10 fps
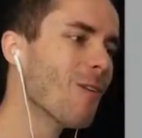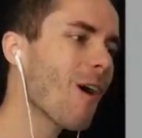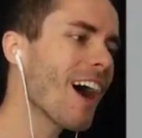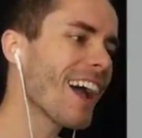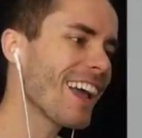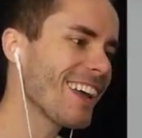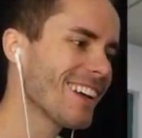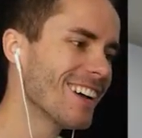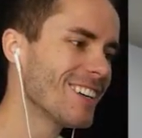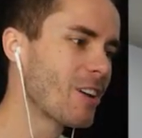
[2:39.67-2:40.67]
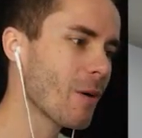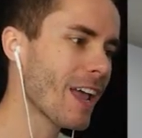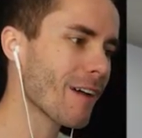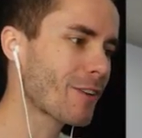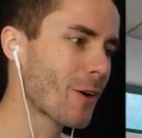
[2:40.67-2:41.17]
Why do
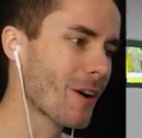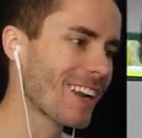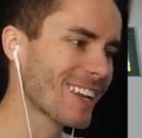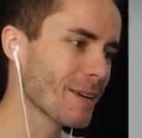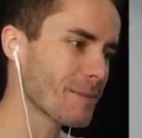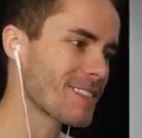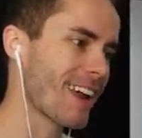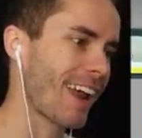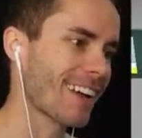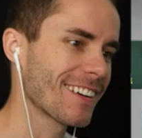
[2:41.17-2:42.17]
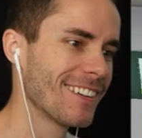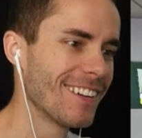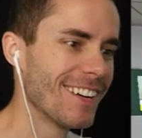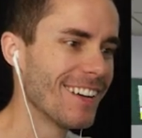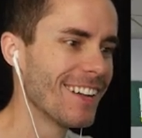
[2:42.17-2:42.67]
we have green lipstick?
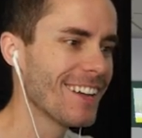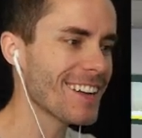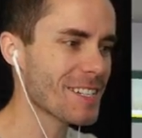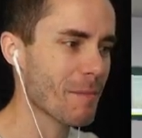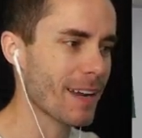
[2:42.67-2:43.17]
That doesn't